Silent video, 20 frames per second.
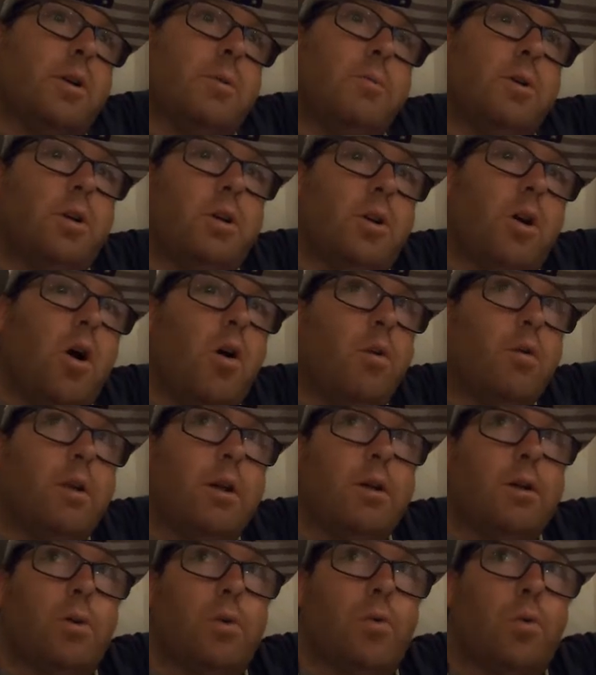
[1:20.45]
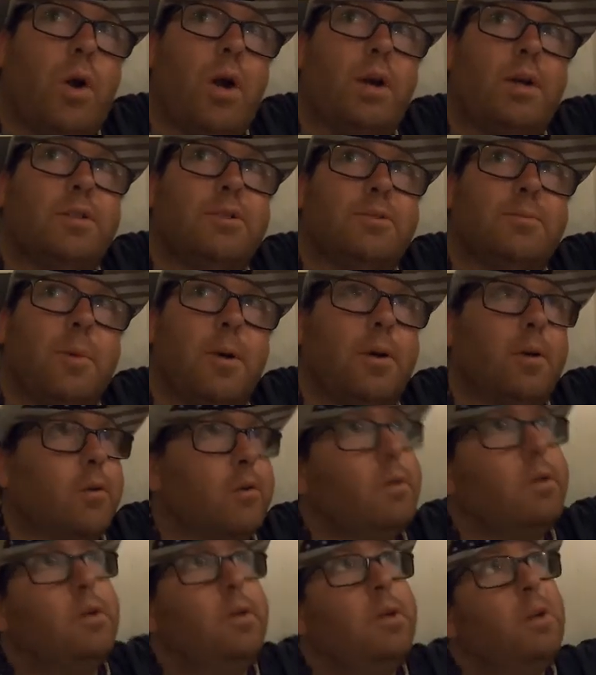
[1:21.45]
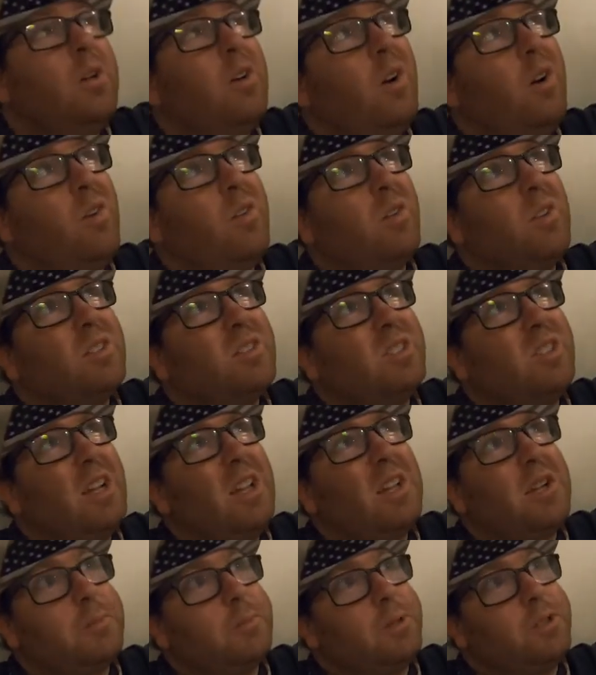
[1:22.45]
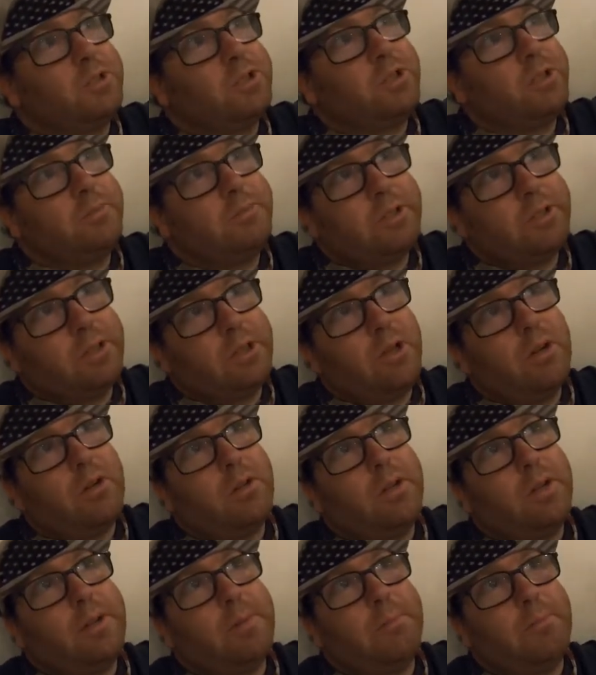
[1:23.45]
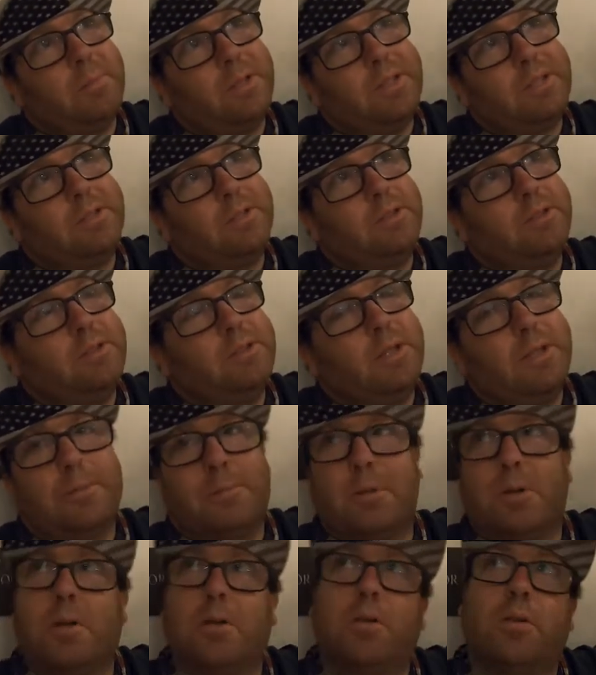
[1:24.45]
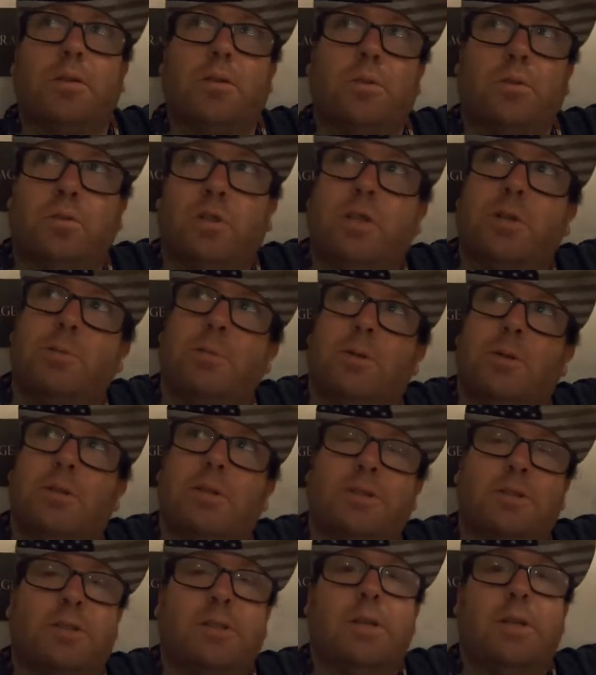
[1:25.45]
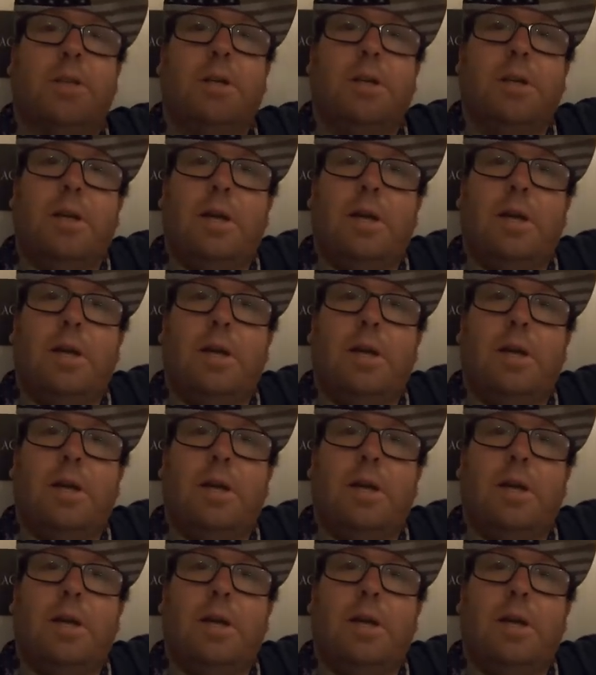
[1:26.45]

I'm going to call that Orion's Belt. Oh, there's another picture. I'm going to call that Big Dipper, Little Dipper, this and that.